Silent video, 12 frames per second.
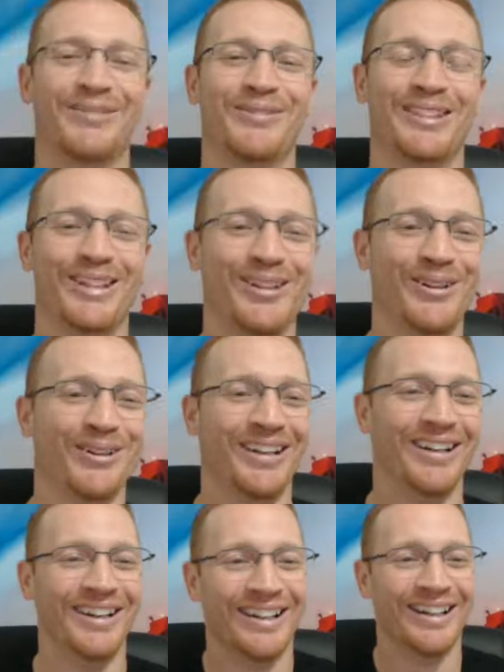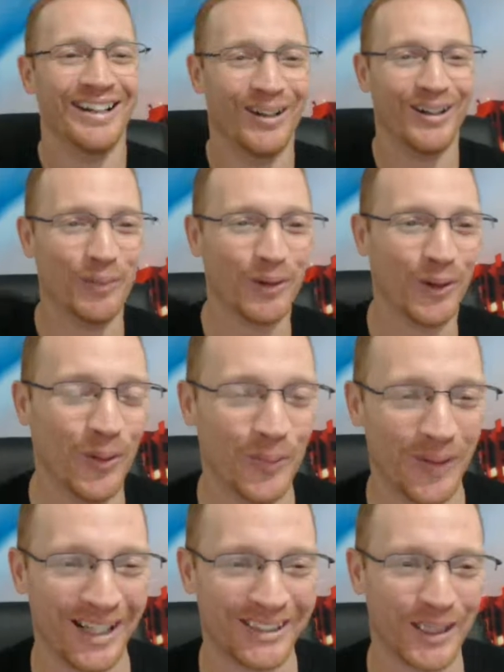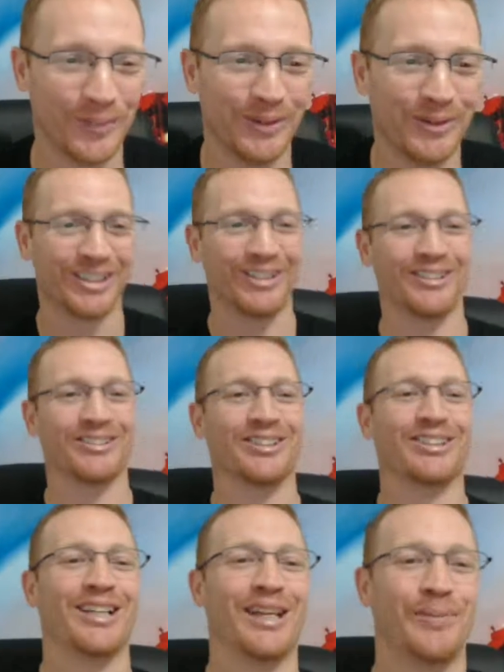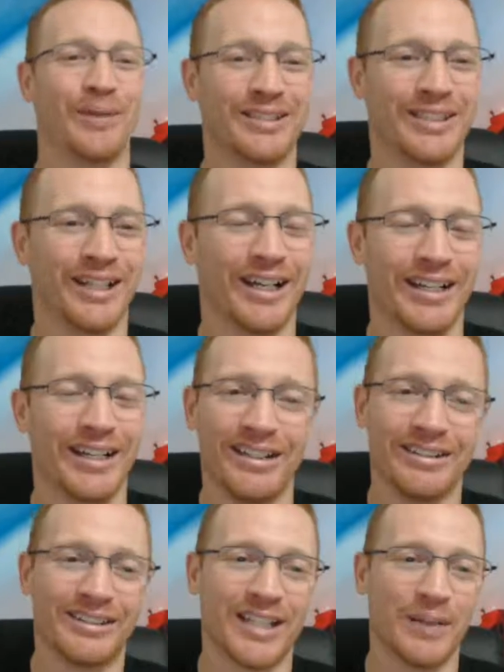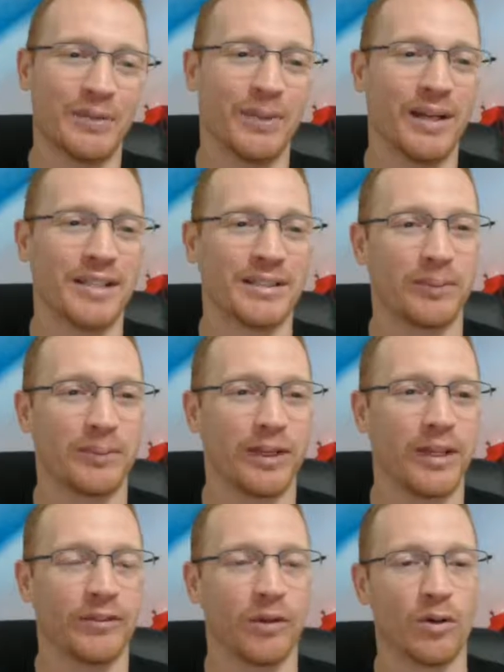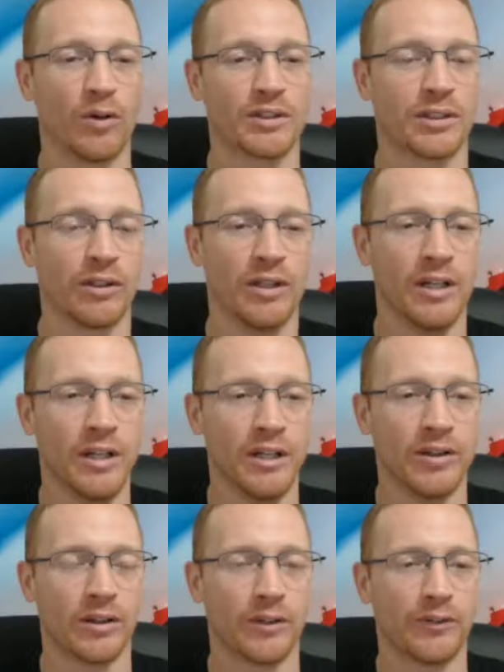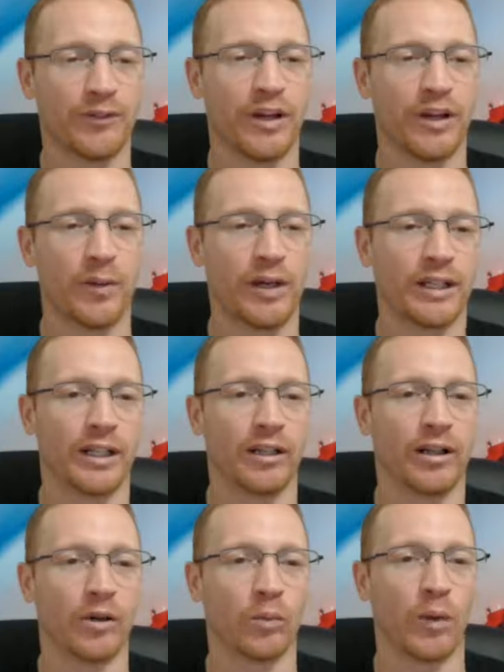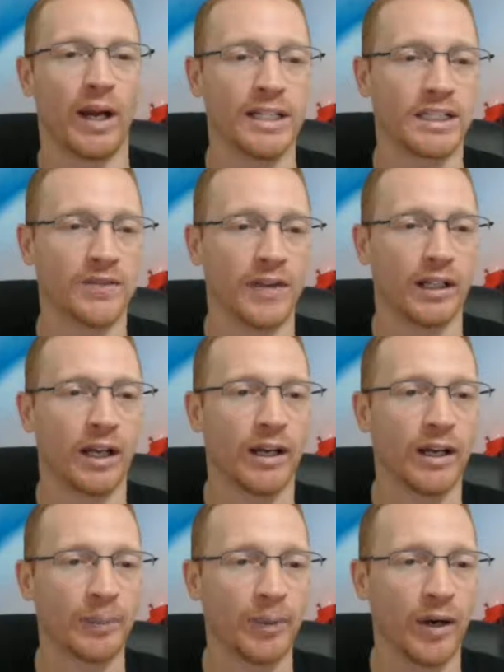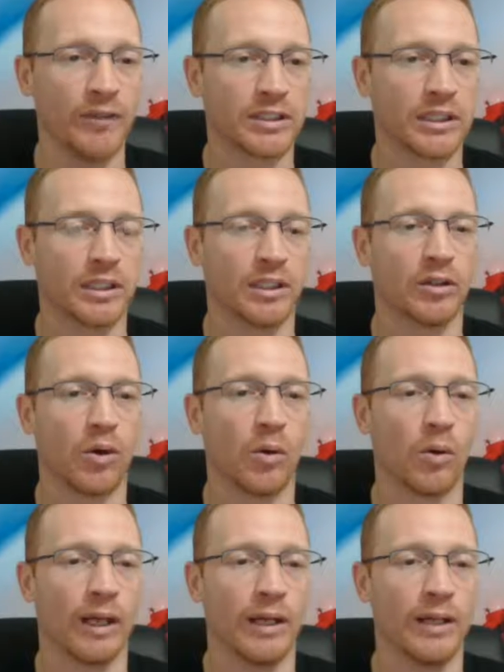we do. Home and home matchup, you could also say. But, Tampa Bay's in play, of course. They're going to find a way to get a lot of righties in that lineup. Obviously, Longoria,